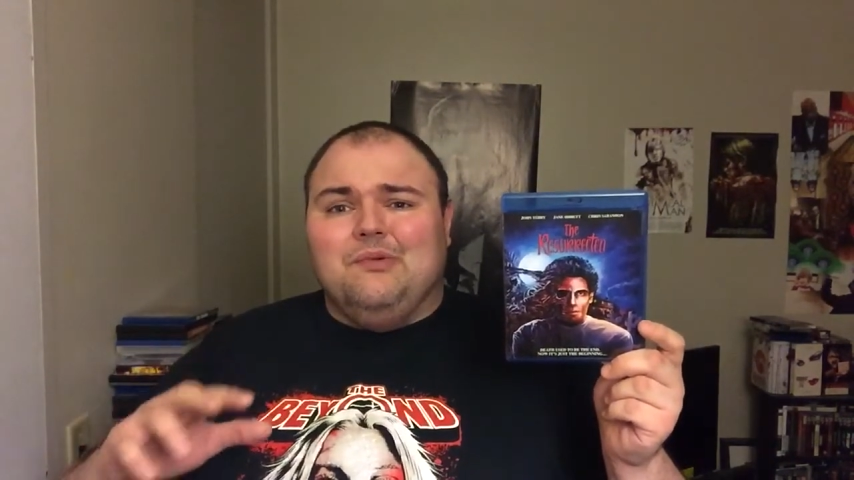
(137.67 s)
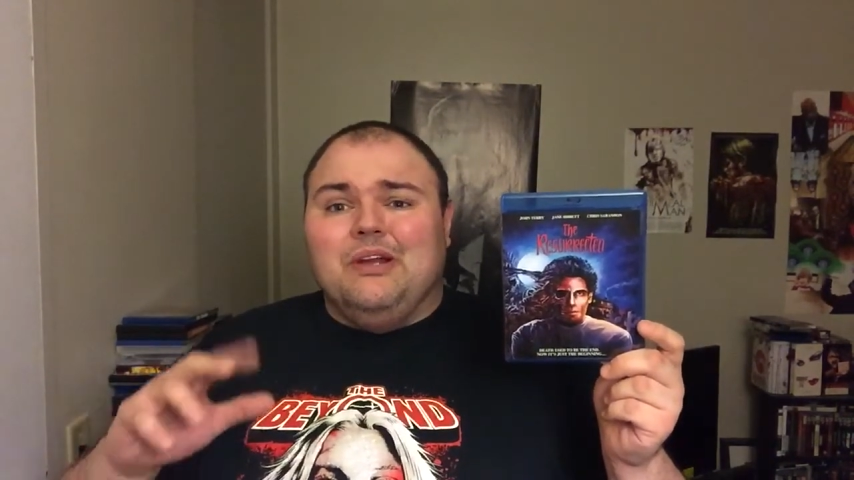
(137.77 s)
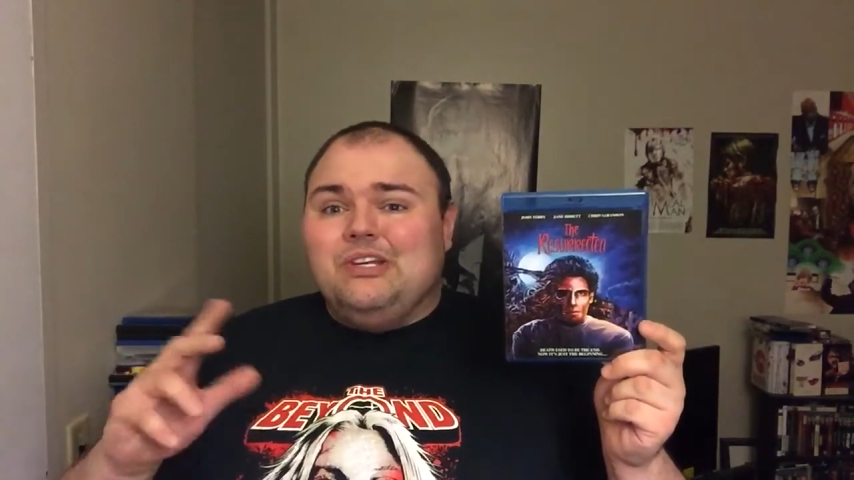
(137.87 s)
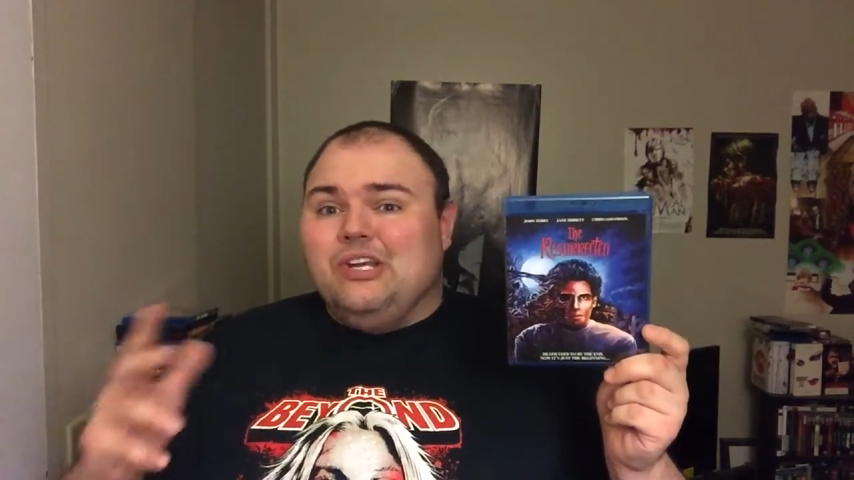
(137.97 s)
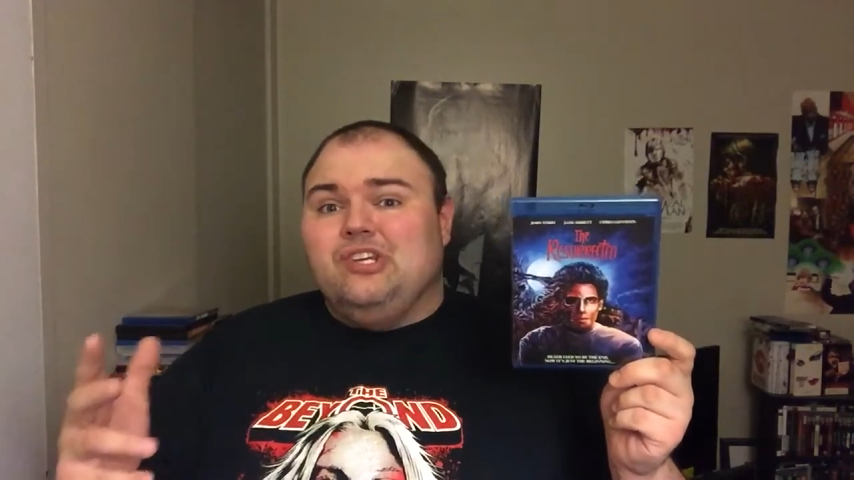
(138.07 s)

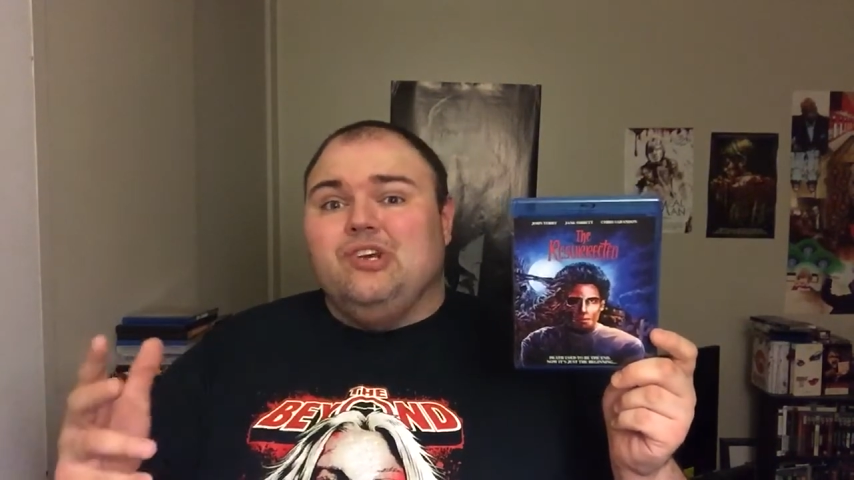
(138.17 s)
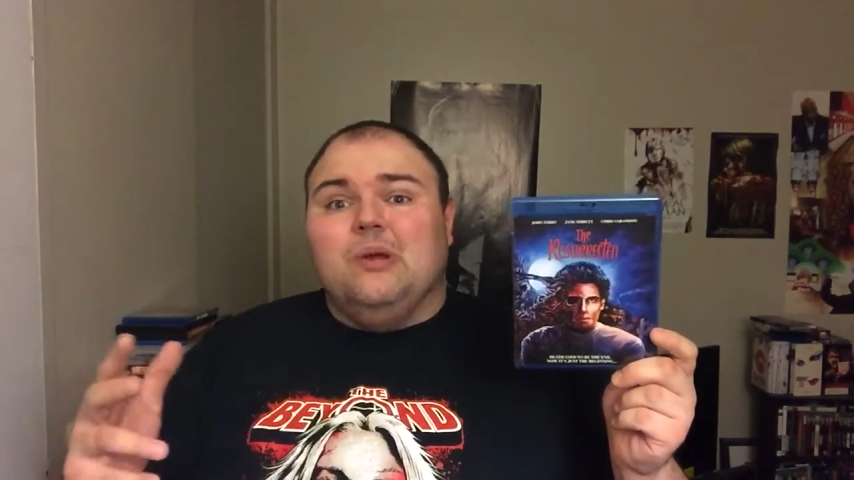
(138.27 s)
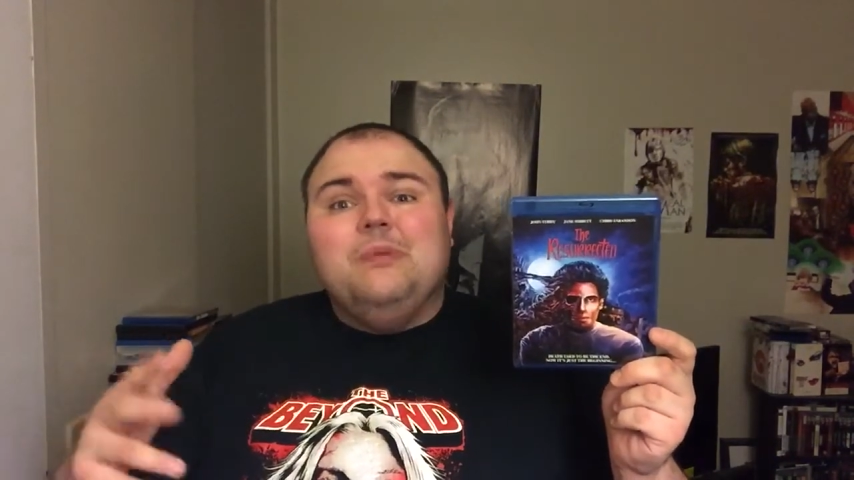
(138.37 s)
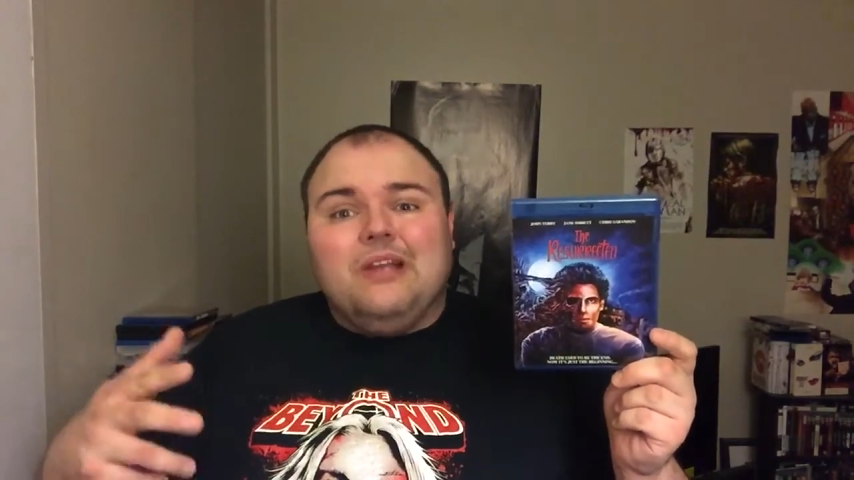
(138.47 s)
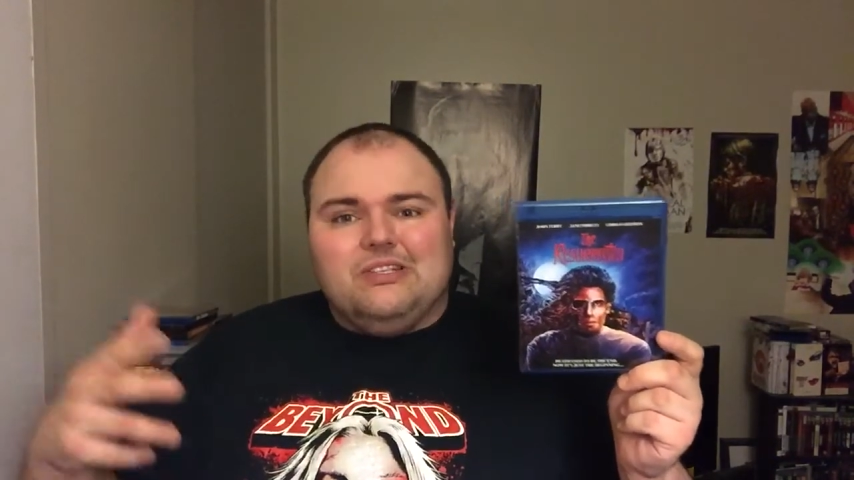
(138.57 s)
which it
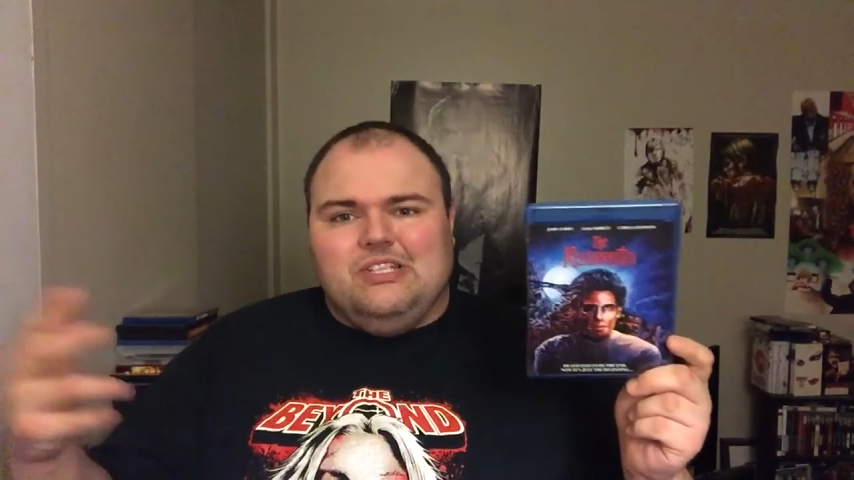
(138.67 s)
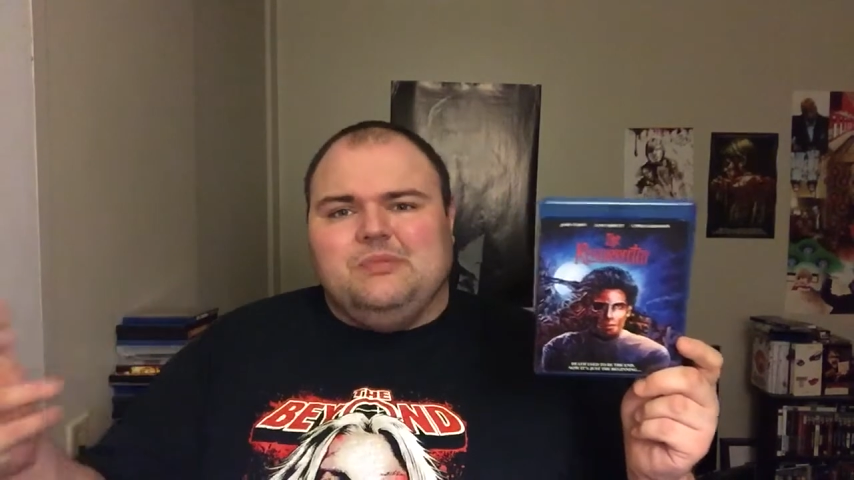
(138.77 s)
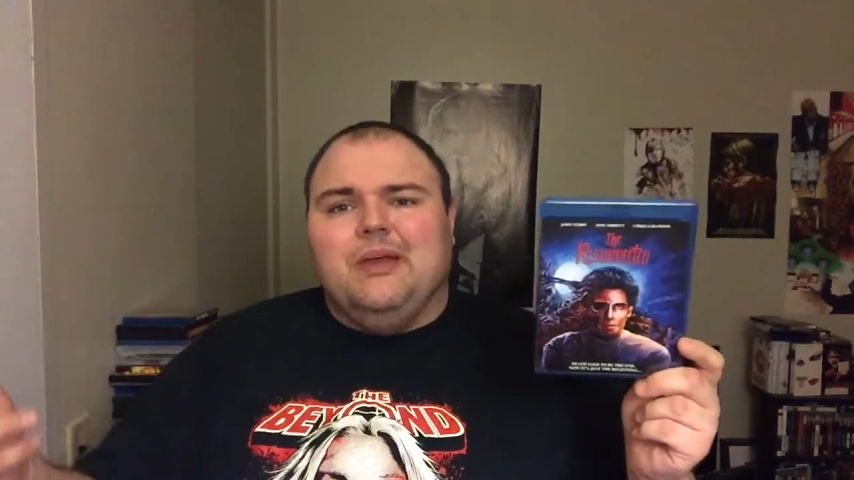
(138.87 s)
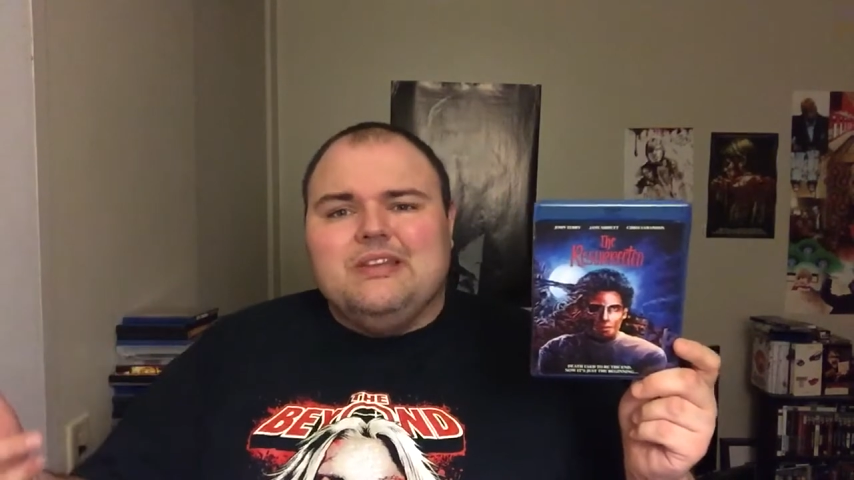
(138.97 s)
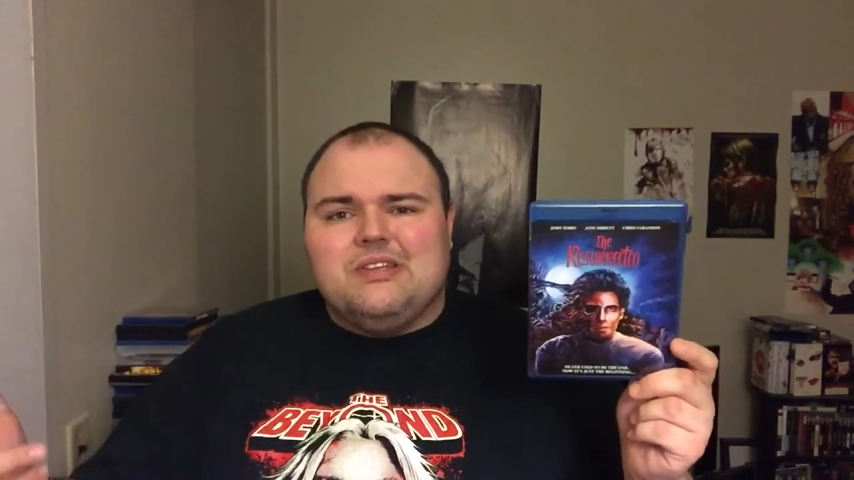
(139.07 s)
should because it's
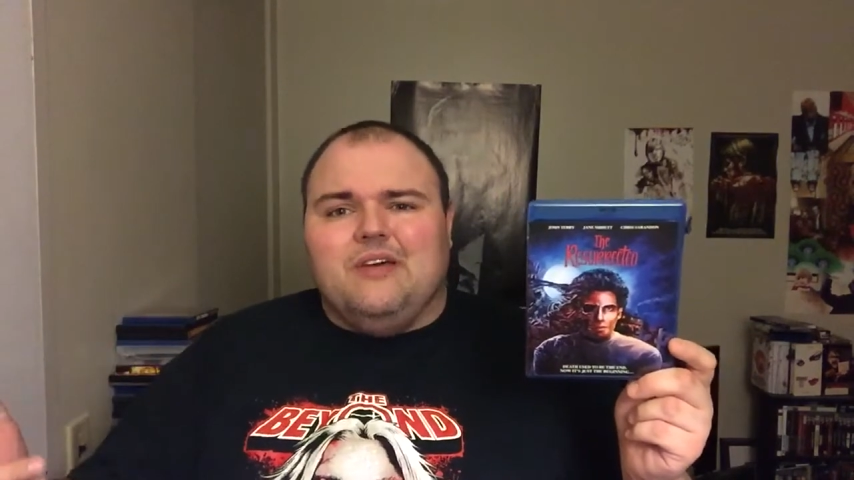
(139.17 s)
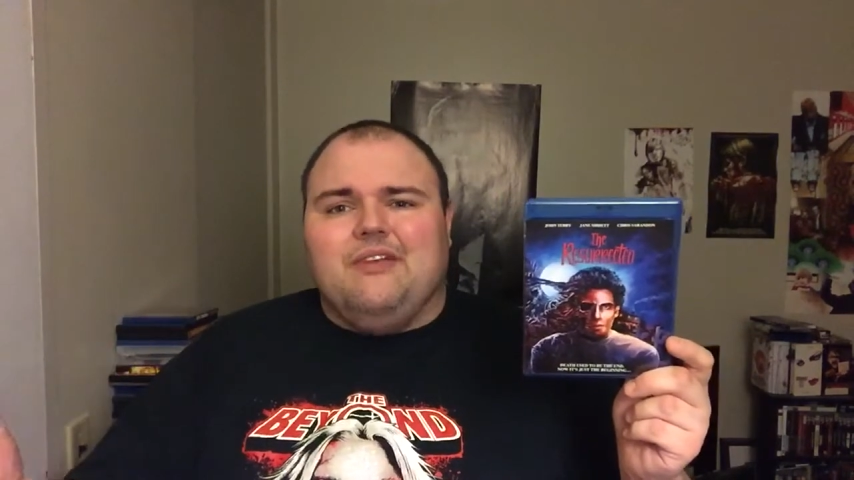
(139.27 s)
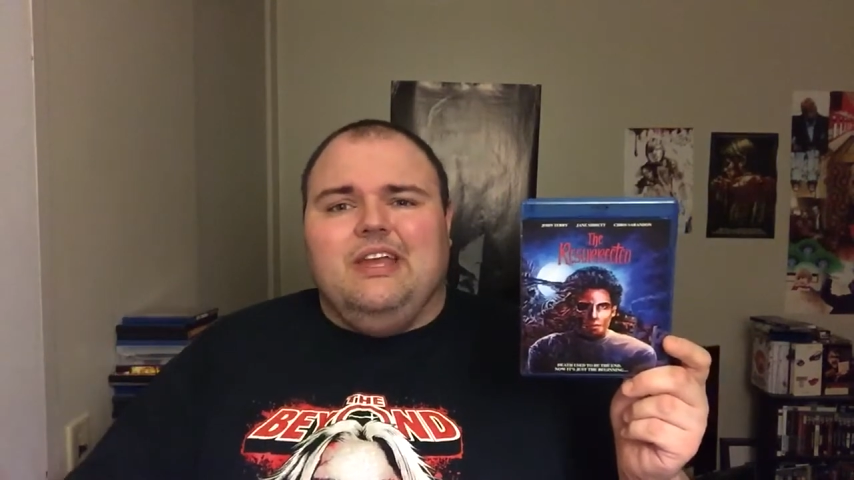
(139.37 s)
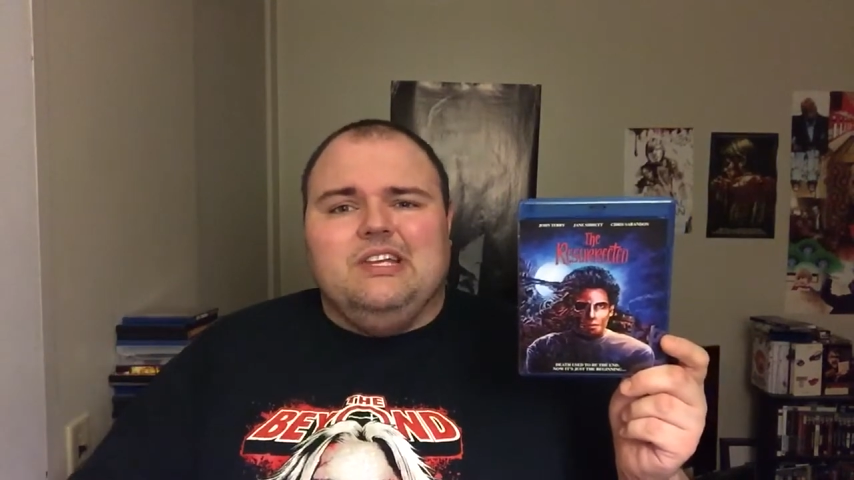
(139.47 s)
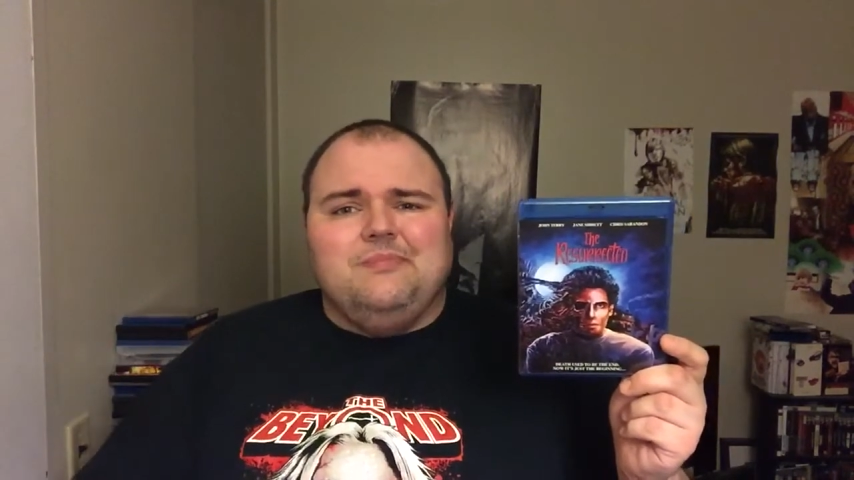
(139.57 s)
based off
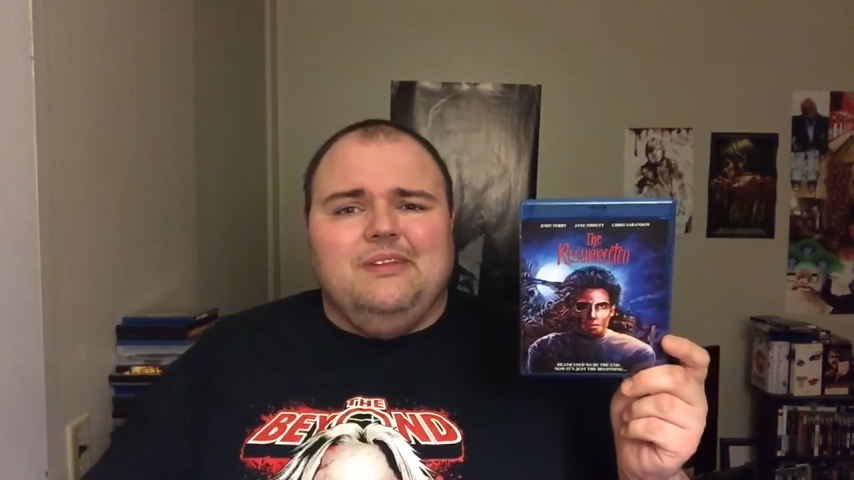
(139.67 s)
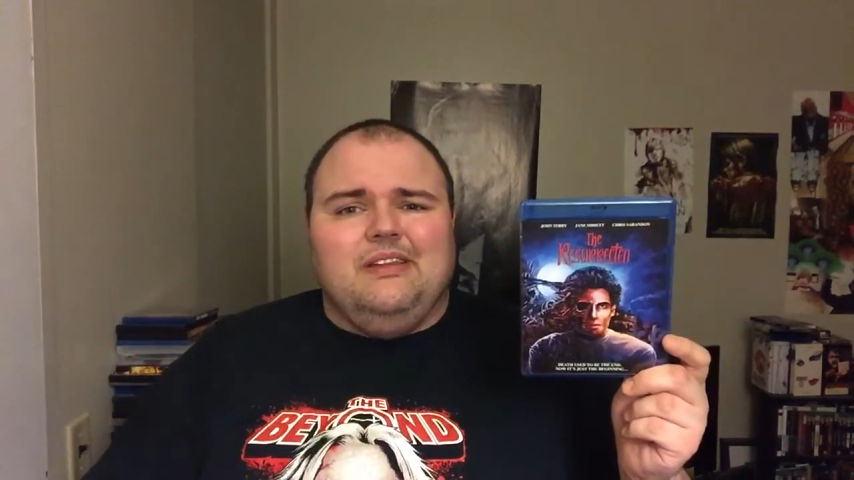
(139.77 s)
of H.P.